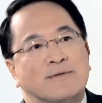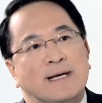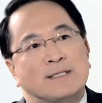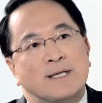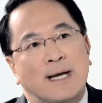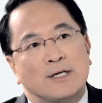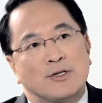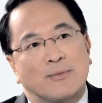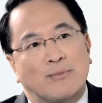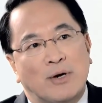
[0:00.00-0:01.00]
of
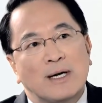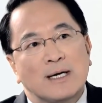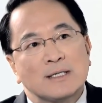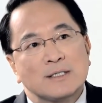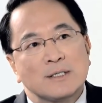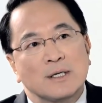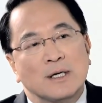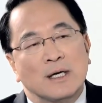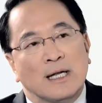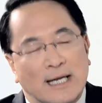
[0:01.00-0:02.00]
anti-aging products,
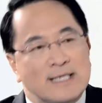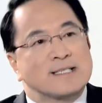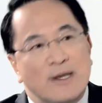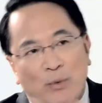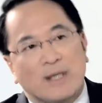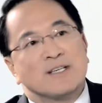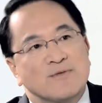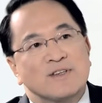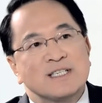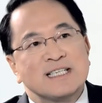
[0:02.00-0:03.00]
like I say, whether it's
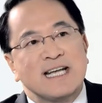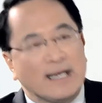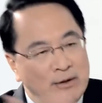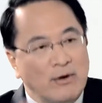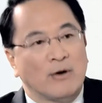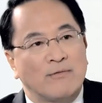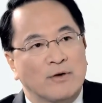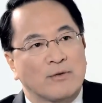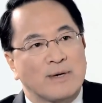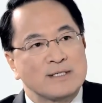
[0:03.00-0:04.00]
for the skin or
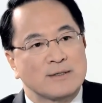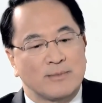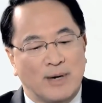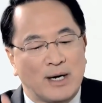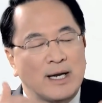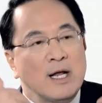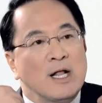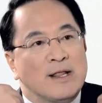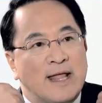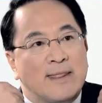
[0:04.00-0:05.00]
for the rest of the body,
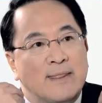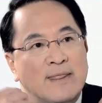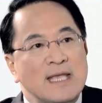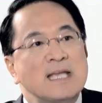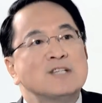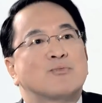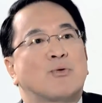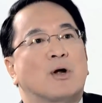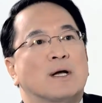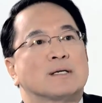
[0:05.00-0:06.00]
that these
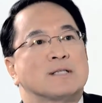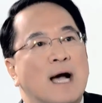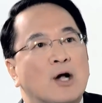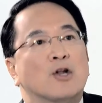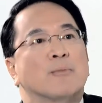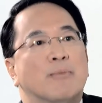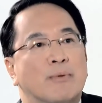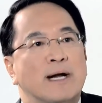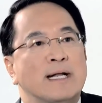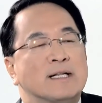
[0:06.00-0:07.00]
products are going to
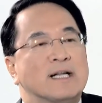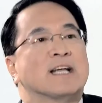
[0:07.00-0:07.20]
bring the